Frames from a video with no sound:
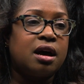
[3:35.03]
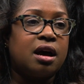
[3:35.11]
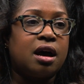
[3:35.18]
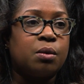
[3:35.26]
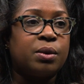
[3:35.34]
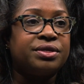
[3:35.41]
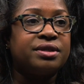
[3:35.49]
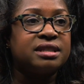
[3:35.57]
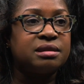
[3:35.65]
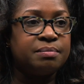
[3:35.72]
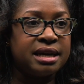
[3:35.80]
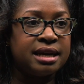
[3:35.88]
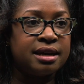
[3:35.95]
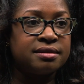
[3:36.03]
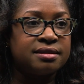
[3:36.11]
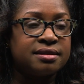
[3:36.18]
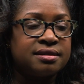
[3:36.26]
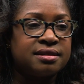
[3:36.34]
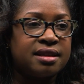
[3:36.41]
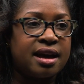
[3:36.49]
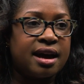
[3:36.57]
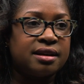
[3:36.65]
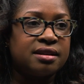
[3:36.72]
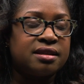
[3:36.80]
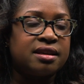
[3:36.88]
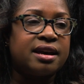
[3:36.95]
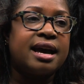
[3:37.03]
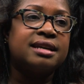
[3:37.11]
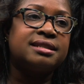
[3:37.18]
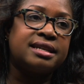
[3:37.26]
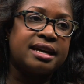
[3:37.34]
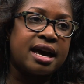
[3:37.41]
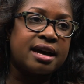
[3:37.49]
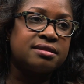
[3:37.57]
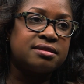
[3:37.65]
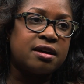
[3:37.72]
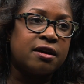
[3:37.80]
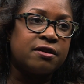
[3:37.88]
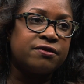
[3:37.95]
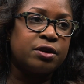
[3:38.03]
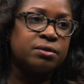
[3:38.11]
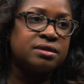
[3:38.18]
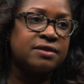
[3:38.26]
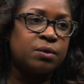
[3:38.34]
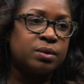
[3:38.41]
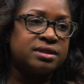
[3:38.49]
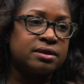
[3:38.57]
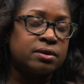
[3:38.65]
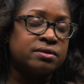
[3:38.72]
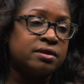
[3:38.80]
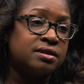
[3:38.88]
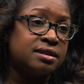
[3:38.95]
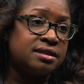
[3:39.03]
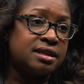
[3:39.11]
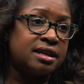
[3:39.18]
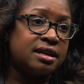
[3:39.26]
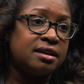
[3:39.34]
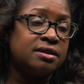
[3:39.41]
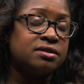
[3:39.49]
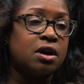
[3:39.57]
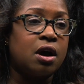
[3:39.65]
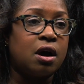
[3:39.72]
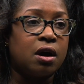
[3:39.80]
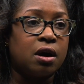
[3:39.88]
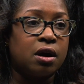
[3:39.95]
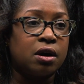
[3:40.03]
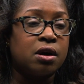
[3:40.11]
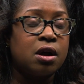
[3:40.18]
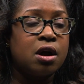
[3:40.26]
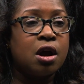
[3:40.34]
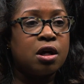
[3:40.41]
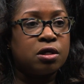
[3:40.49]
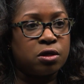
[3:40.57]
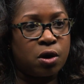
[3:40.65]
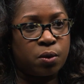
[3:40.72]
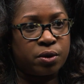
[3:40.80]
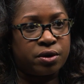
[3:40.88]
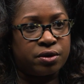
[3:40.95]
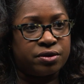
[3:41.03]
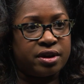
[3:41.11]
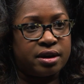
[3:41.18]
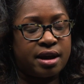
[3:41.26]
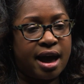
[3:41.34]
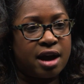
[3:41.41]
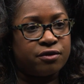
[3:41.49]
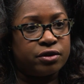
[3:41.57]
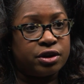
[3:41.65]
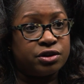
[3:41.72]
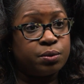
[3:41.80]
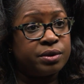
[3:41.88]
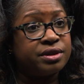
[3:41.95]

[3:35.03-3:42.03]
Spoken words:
What this means is that the SES of those living with sickle cell disease are lower than average.